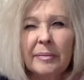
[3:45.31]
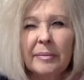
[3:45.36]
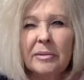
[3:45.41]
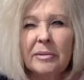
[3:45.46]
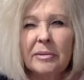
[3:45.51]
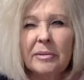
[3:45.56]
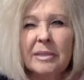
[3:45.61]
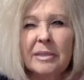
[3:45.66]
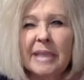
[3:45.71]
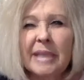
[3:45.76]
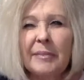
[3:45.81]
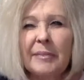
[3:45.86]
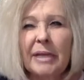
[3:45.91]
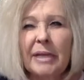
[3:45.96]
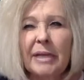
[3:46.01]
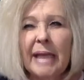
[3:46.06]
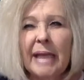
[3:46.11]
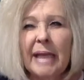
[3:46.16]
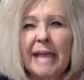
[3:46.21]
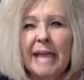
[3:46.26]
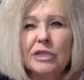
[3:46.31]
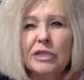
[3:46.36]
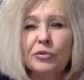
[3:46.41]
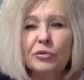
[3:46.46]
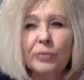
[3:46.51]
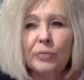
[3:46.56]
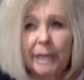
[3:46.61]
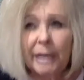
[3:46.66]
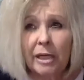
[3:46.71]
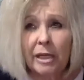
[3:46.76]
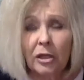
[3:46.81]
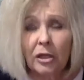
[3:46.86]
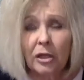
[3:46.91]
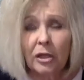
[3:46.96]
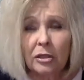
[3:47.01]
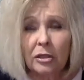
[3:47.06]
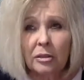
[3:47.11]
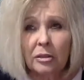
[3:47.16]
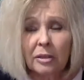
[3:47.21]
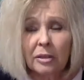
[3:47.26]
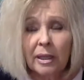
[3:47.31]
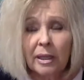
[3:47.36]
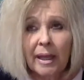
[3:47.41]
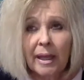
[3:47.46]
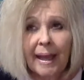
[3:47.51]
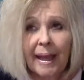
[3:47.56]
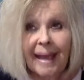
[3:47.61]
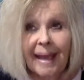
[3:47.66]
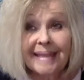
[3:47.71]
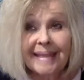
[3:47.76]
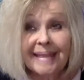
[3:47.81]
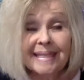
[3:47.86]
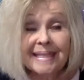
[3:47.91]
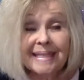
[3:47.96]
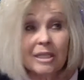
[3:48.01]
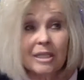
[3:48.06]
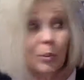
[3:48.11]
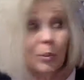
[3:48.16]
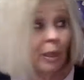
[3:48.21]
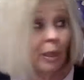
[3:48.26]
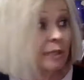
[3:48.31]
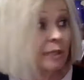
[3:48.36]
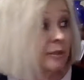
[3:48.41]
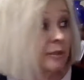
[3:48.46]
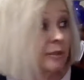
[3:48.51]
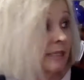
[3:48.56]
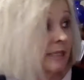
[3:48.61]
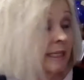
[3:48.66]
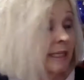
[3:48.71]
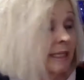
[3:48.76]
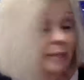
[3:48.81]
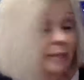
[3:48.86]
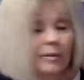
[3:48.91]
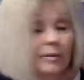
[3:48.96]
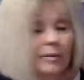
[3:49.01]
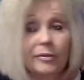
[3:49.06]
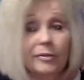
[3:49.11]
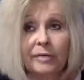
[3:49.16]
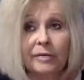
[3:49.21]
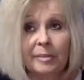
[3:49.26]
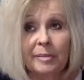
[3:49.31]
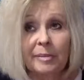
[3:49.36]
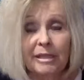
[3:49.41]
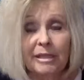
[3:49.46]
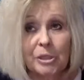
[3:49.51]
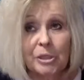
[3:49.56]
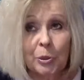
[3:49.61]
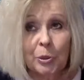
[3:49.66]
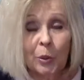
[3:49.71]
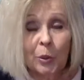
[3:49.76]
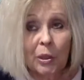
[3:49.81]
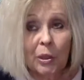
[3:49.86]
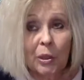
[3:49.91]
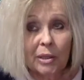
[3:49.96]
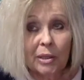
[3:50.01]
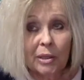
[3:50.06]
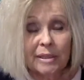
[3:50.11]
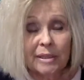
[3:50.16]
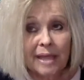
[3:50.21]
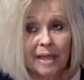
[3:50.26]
something as real as what you're seeing in the three-dimensional world.